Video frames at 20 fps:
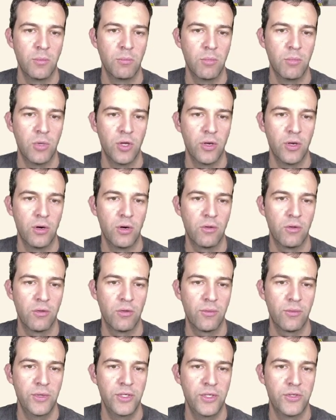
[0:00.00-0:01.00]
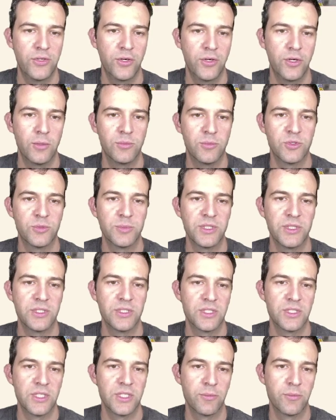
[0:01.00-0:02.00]
but all three terms mean the
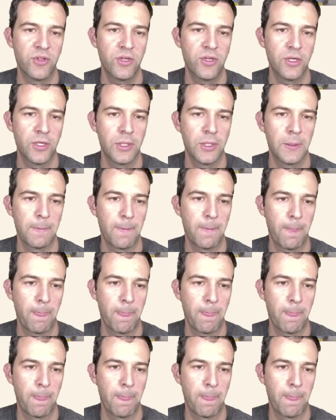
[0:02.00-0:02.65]
same thing.